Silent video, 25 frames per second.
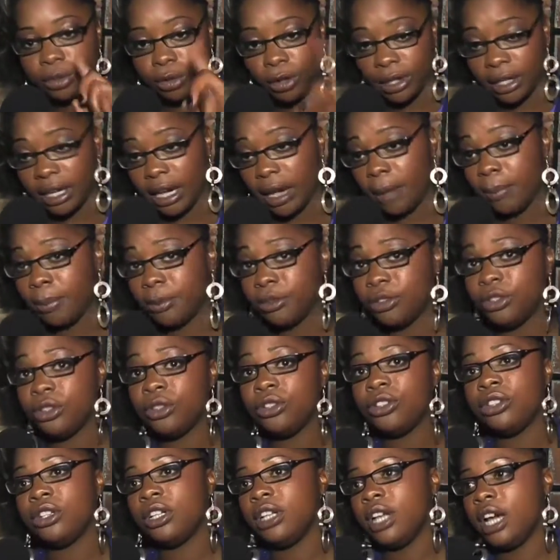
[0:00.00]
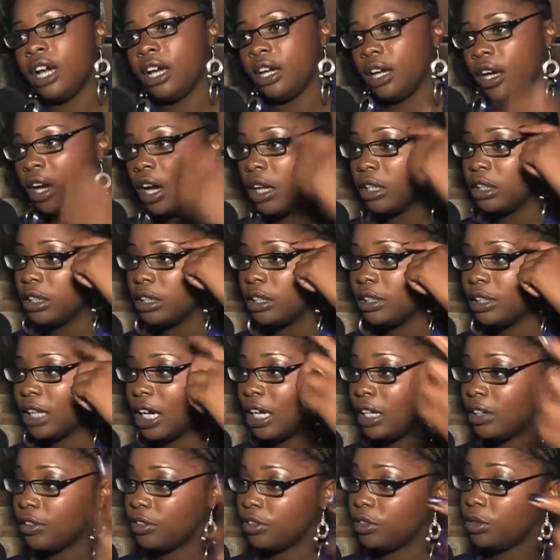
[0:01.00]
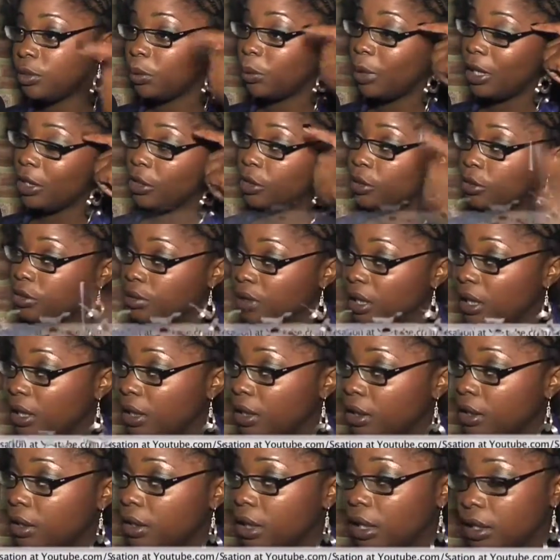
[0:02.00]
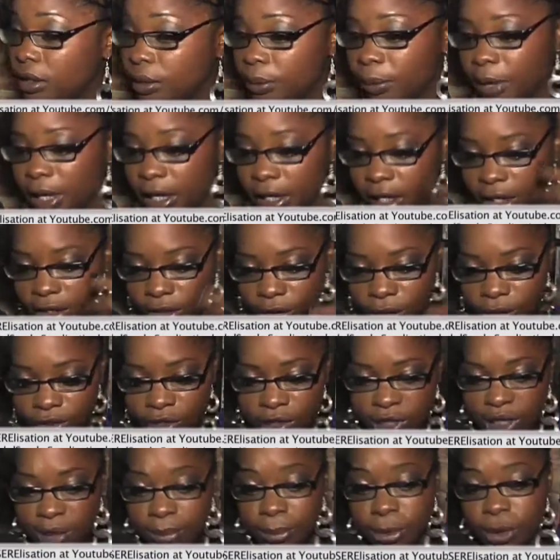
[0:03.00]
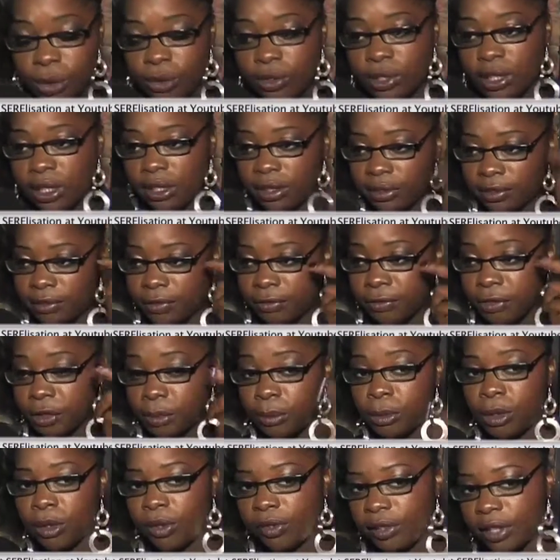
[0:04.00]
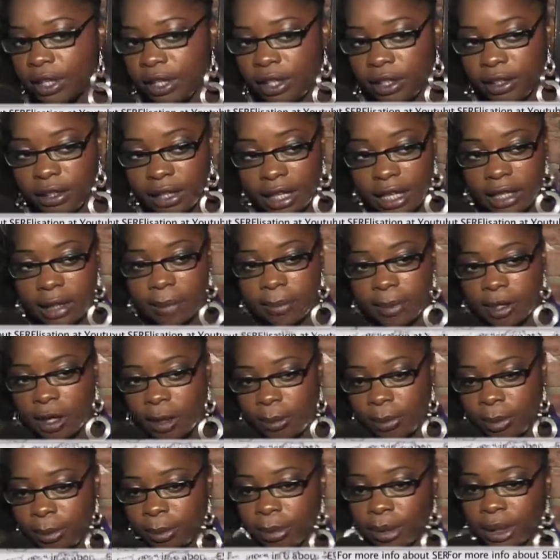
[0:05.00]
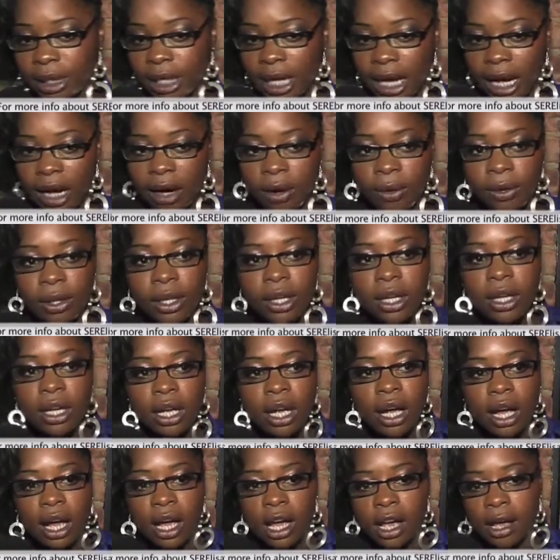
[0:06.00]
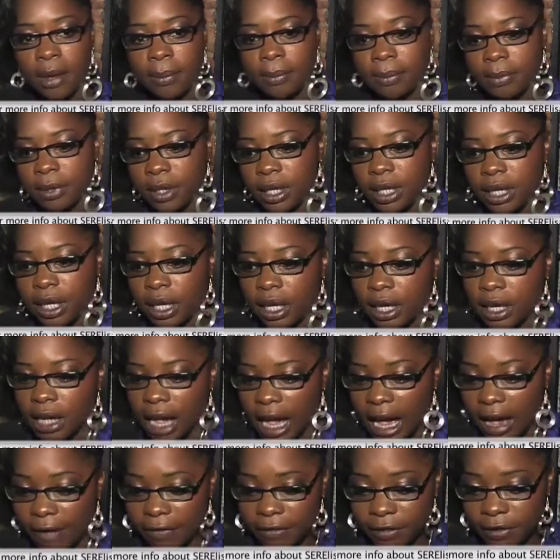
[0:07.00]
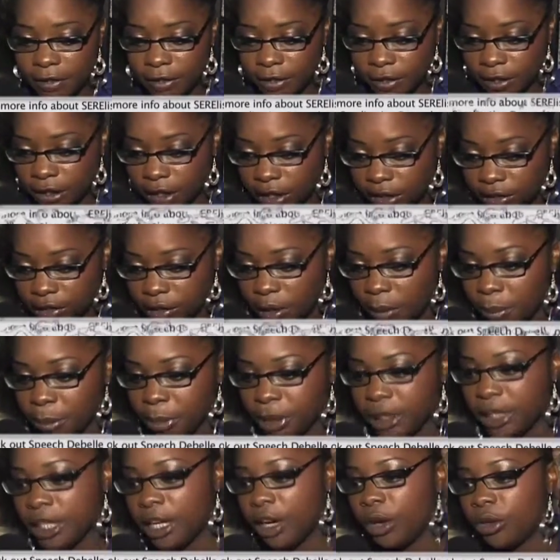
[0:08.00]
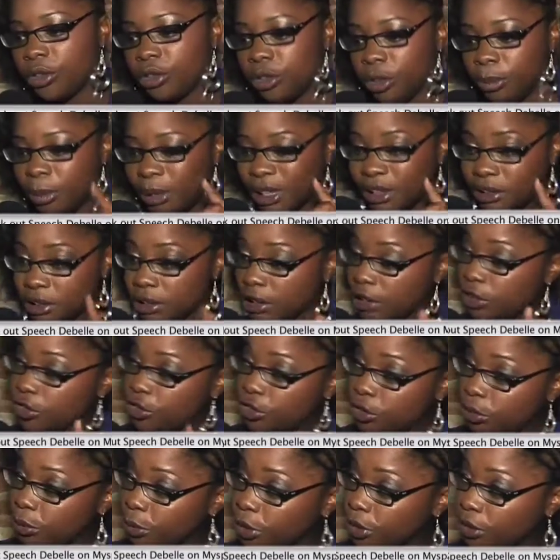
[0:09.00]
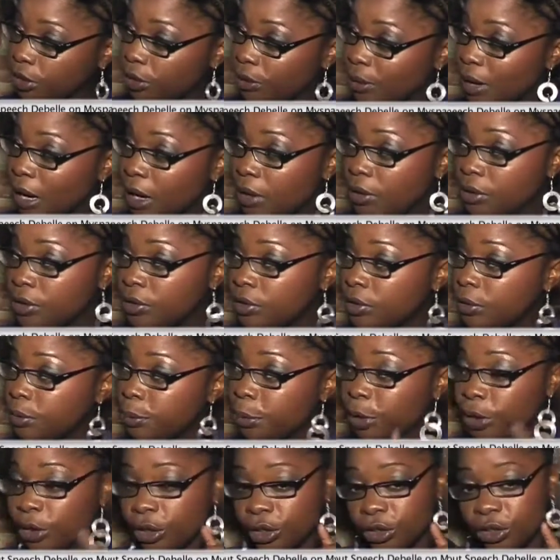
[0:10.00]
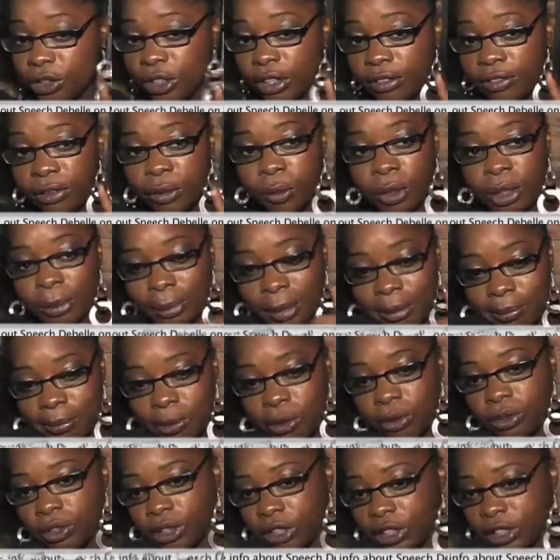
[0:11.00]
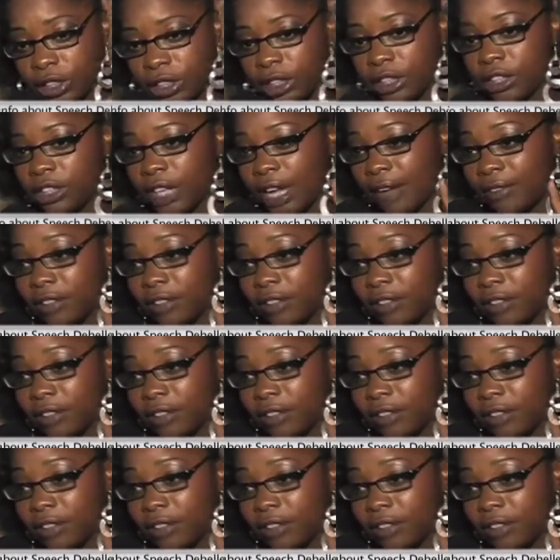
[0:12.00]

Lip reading: get a producer that understands the way you think and the way that you see music and view music and get them to help you bring it out. Have somebody else who plays an instrument around, because if you want to make music, you need to have